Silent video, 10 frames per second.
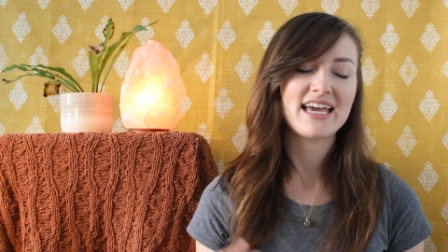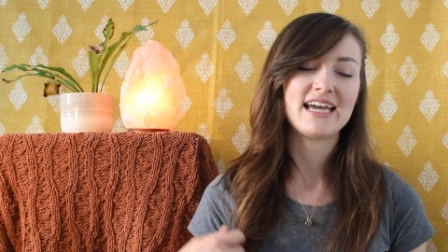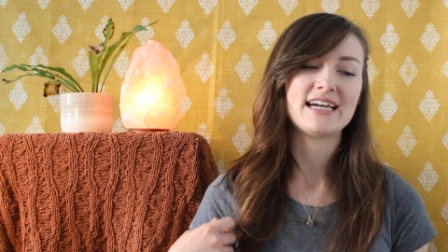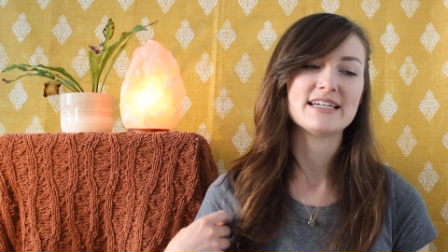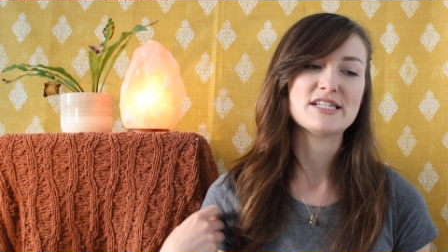
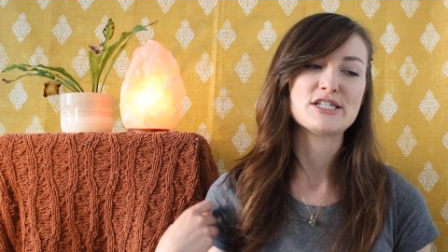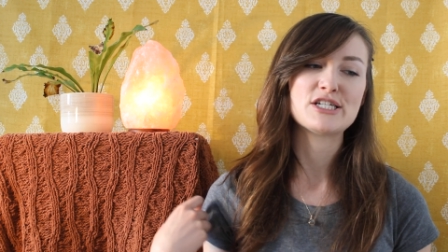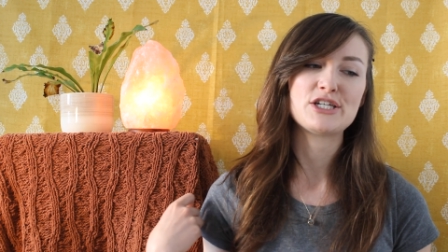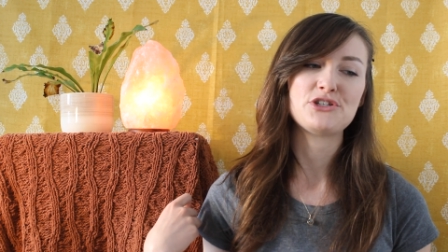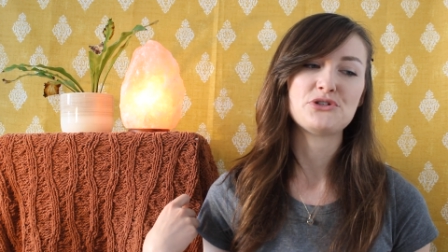and
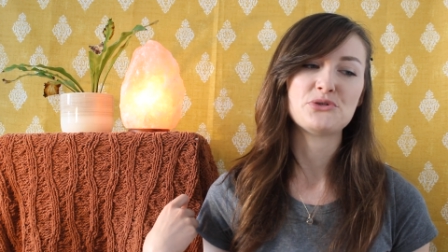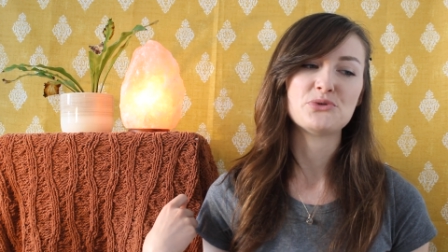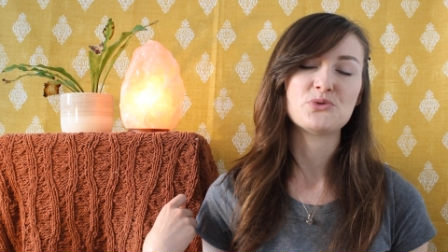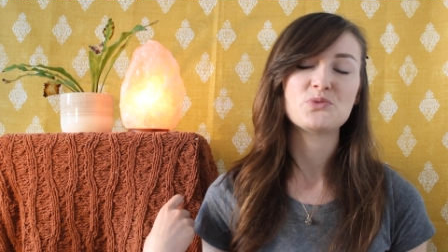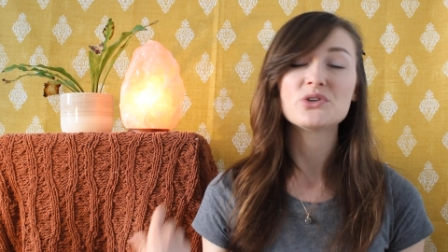
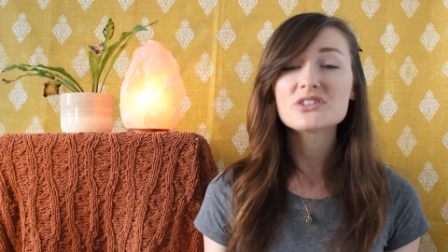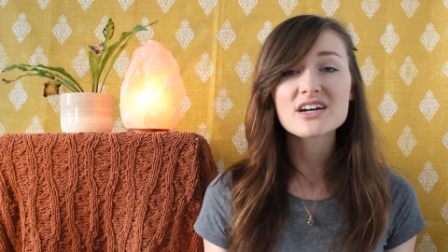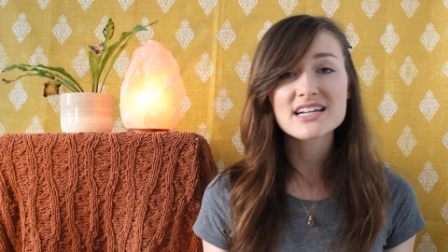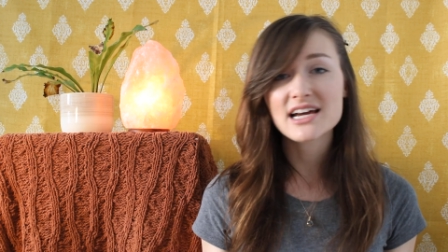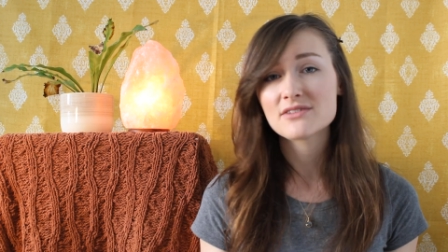you will
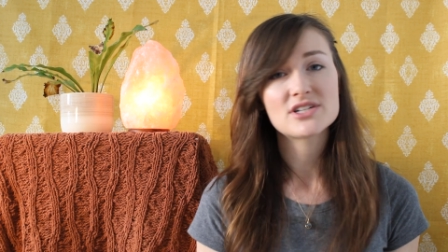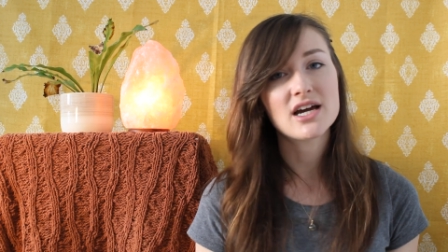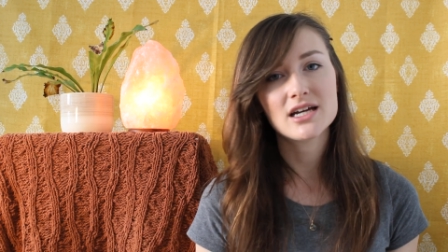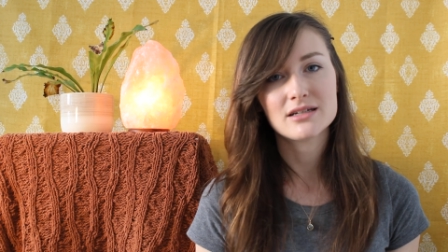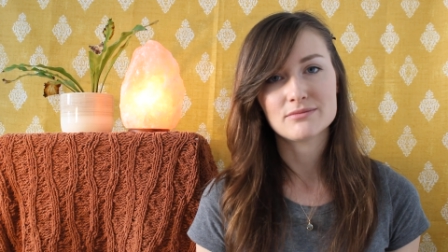not have
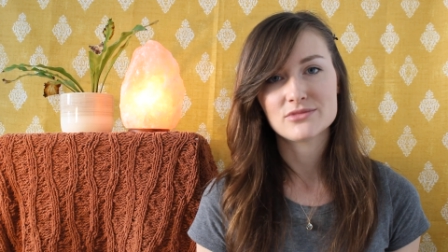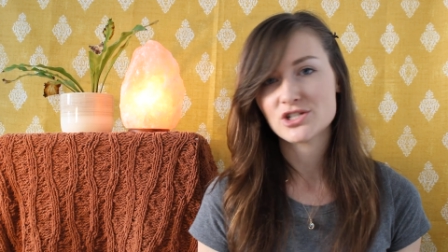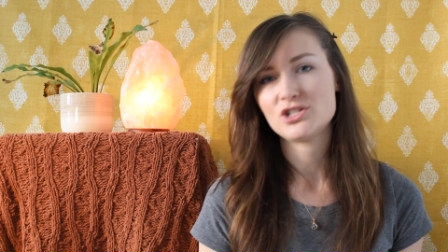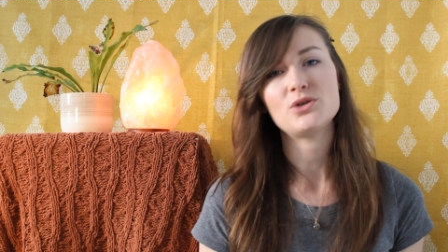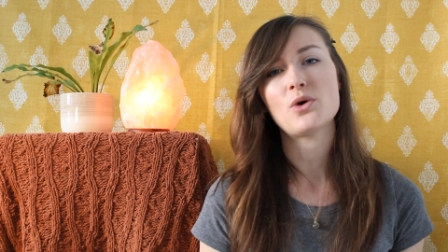time to
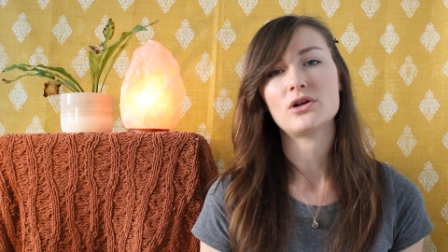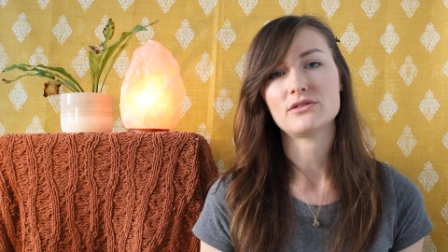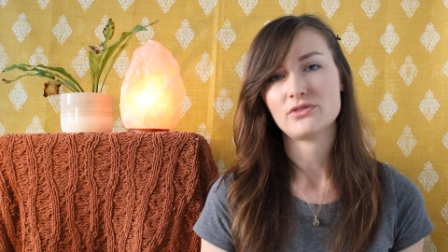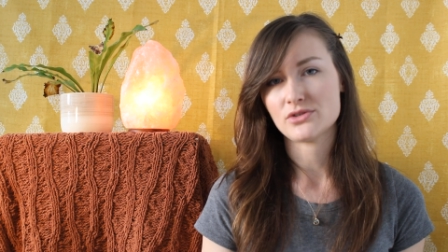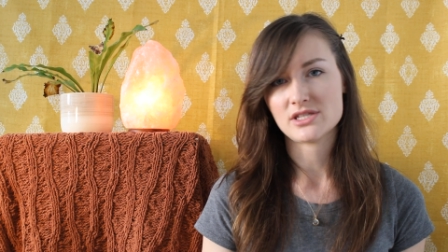do all
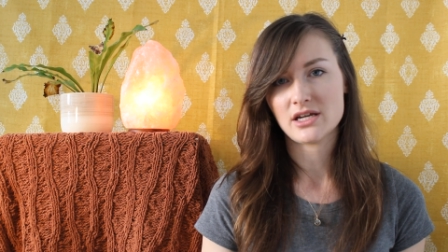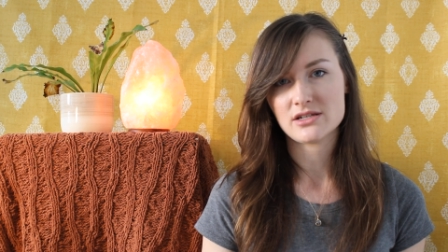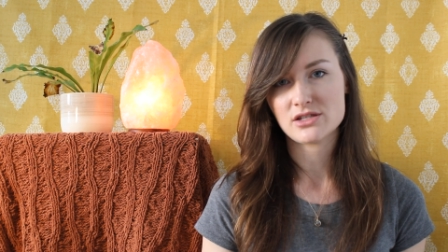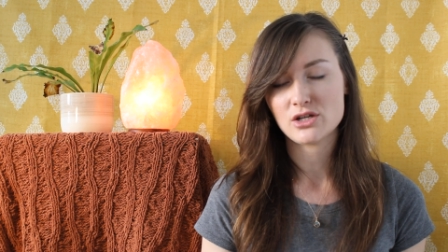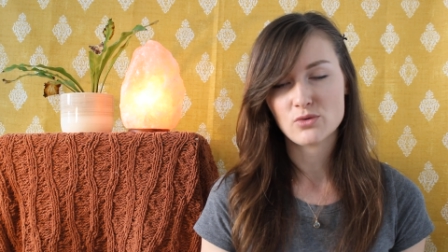of those
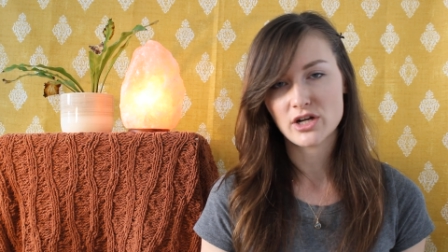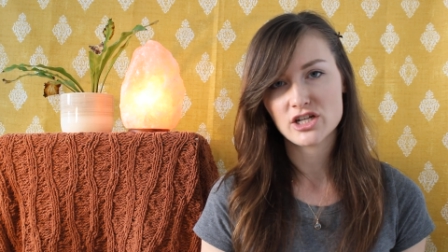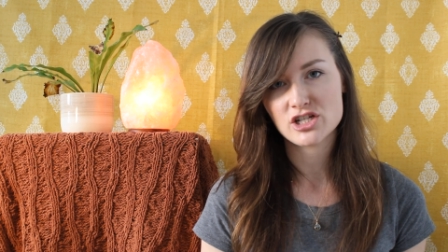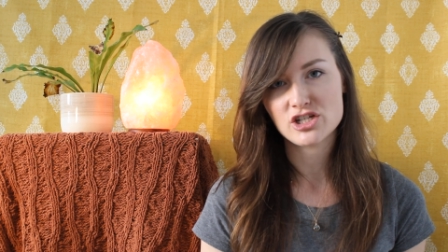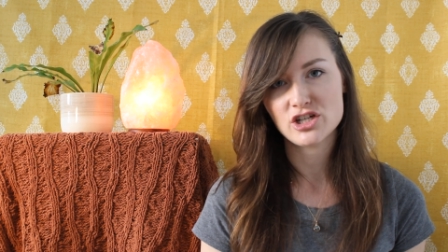things that you wanted
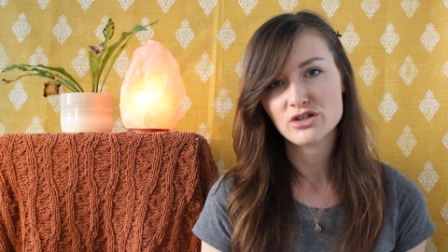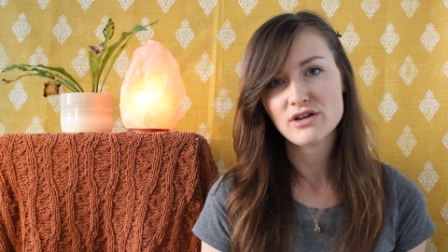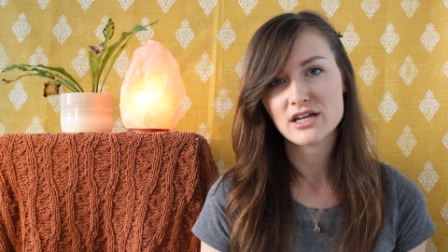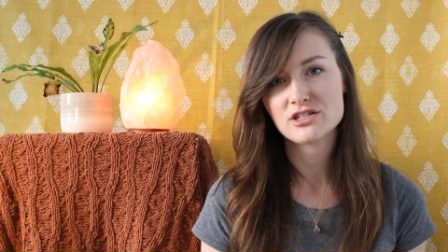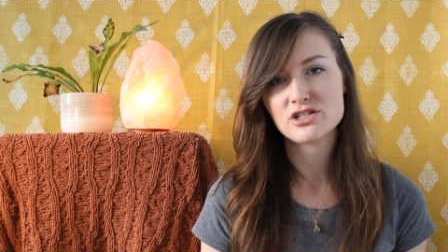to do,
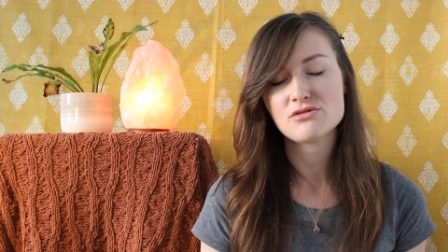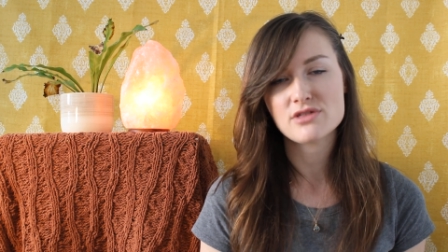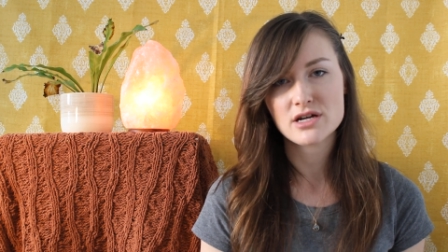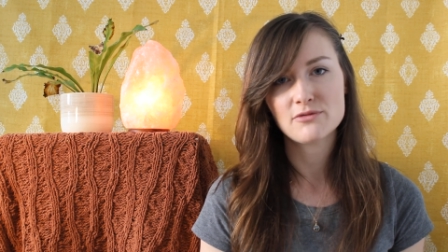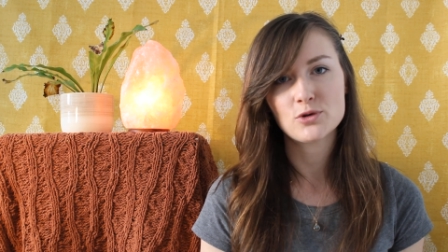and you
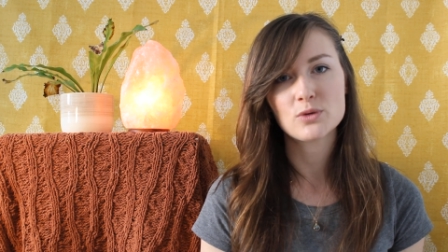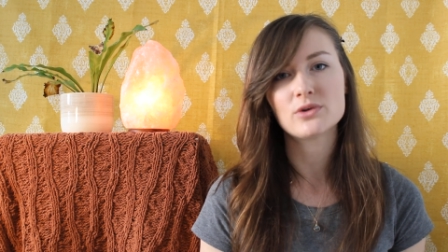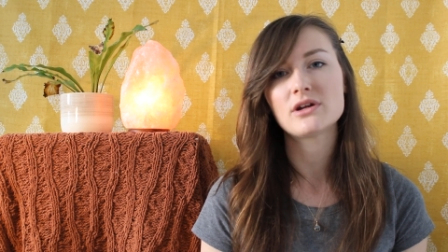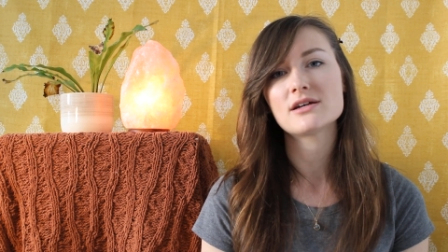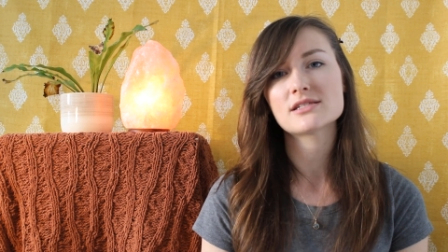therefore will
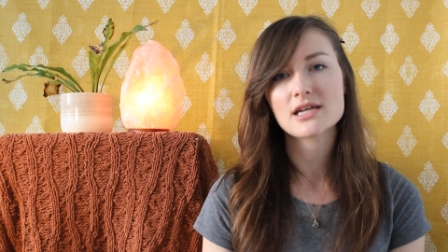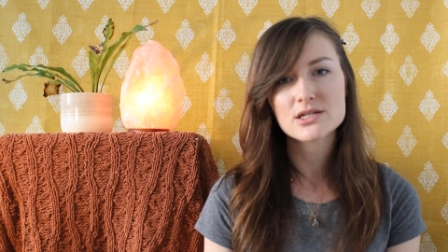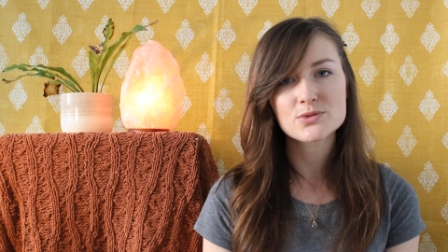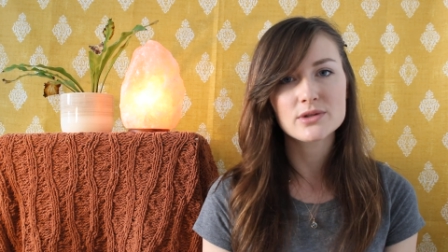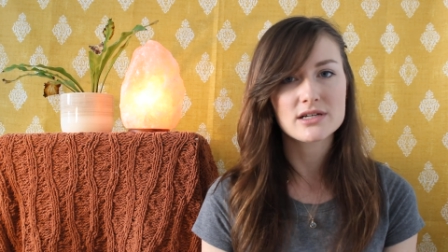not
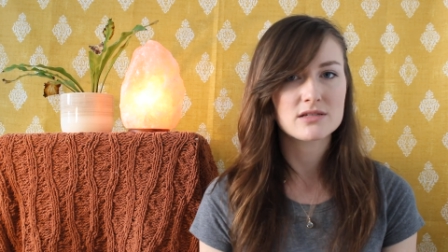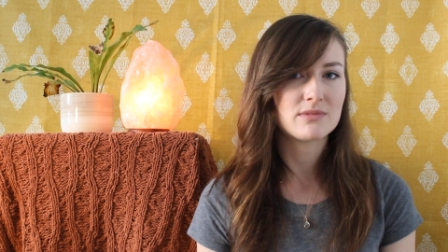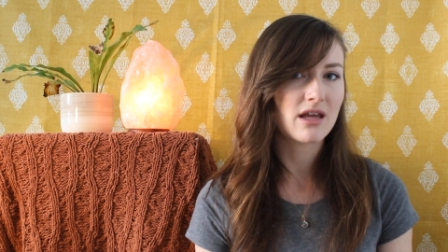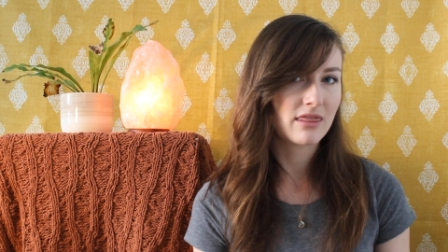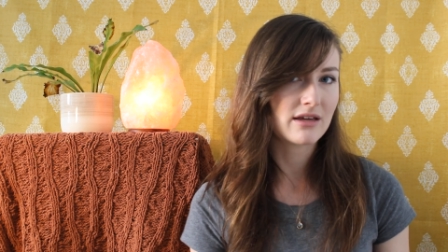schedule as
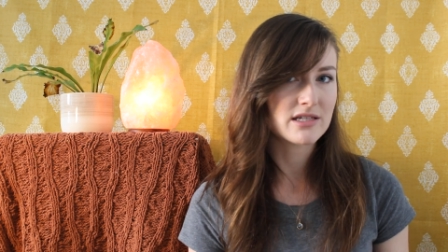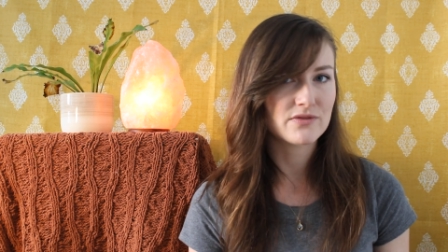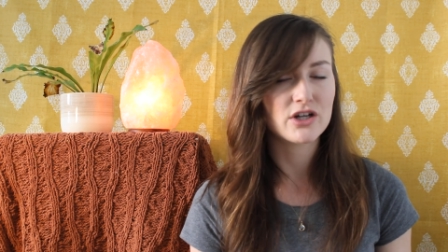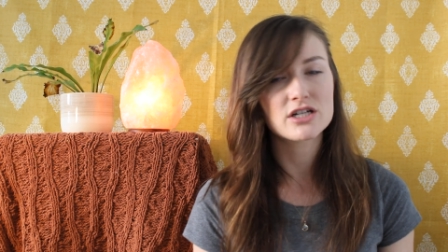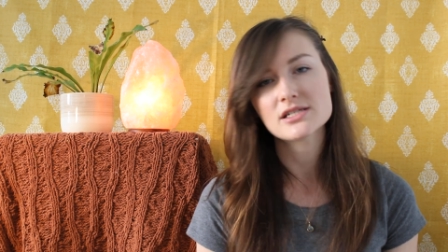many things
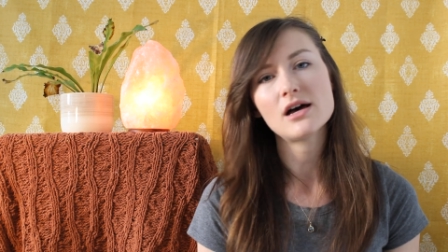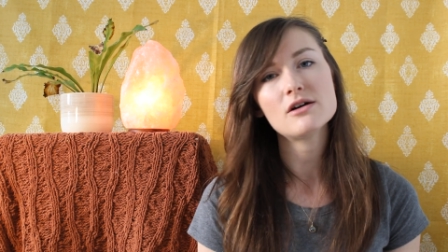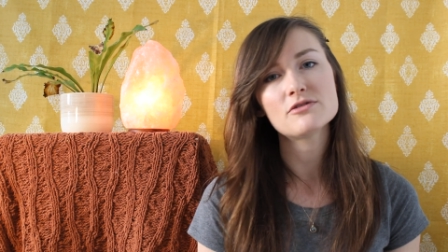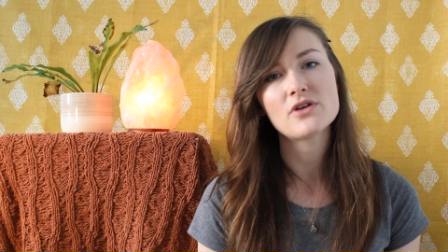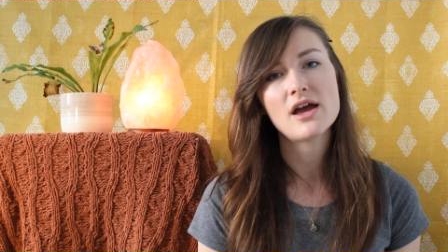for
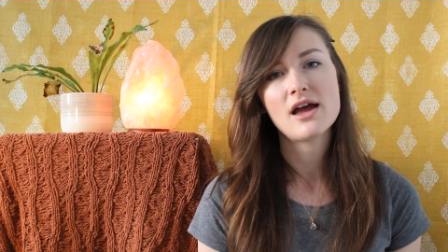yourself,